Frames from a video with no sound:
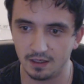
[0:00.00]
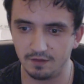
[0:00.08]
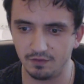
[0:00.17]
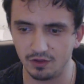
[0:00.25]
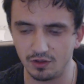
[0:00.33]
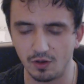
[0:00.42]

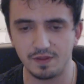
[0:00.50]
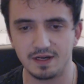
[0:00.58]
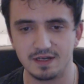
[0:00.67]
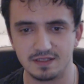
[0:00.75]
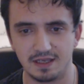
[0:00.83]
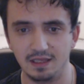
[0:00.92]
Even though
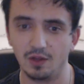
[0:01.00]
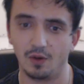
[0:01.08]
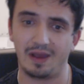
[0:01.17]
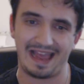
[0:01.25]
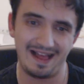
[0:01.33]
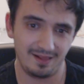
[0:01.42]
there's the ELO
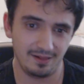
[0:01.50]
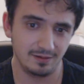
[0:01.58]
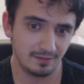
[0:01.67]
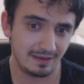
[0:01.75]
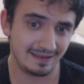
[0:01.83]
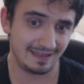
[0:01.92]

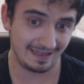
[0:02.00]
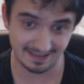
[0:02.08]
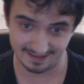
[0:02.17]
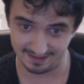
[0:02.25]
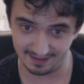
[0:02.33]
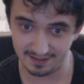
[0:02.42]
hell that
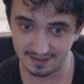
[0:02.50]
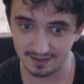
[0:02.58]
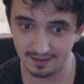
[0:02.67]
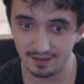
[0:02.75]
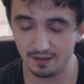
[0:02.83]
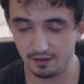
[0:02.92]

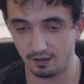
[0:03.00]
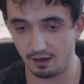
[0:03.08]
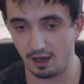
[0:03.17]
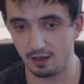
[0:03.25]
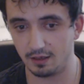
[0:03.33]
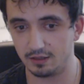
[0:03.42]
exists,
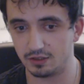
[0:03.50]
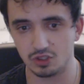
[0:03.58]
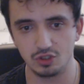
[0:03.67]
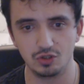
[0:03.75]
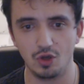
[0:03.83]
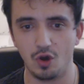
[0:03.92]

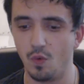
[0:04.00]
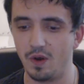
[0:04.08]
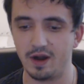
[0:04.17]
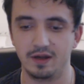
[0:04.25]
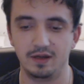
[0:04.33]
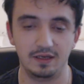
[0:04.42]
it's
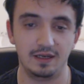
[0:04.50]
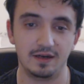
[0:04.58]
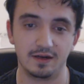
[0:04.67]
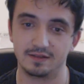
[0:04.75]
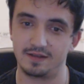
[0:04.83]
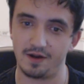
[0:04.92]
nowhere
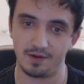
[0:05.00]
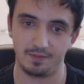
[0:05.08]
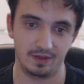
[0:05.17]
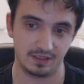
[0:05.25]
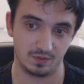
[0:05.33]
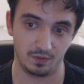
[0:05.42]
near
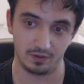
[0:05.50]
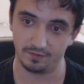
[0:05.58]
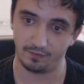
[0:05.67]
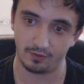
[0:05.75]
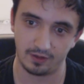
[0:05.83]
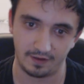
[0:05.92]
terrible as World
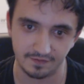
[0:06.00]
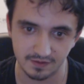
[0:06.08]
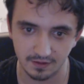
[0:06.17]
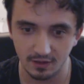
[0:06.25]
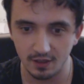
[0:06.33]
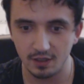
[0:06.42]
of
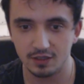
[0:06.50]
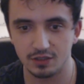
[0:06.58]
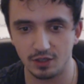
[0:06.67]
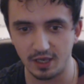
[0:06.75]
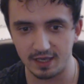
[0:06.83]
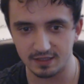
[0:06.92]
Warcraft.
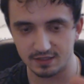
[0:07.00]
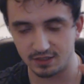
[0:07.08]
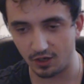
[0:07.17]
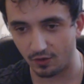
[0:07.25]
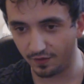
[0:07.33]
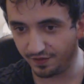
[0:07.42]
So, okay,
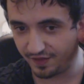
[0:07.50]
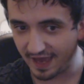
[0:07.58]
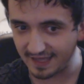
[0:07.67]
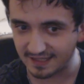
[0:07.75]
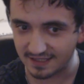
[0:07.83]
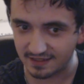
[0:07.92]
so
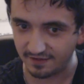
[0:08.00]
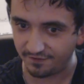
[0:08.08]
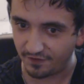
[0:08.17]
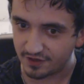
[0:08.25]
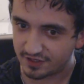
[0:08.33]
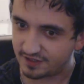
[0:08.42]
that's the
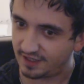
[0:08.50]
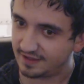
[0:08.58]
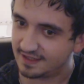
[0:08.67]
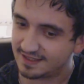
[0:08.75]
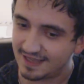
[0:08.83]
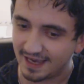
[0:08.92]
first
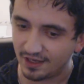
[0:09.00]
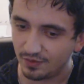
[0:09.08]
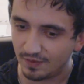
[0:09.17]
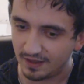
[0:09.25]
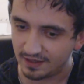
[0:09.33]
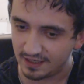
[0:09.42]
thing. The
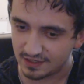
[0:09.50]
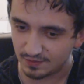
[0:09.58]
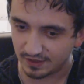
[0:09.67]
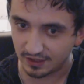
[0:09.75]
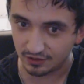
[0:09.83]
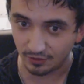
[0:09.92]
second one is
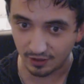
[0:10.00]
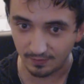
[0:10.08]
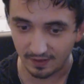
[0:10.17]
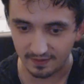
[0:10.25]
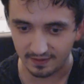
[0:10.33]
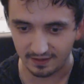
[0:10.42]
we're gonna talk
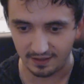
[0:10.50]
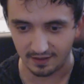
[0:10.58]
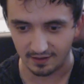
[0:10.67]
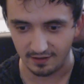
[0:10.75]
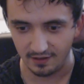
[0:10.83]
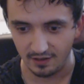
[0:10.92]
about the
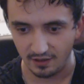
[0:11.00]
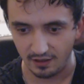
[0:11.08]
gear.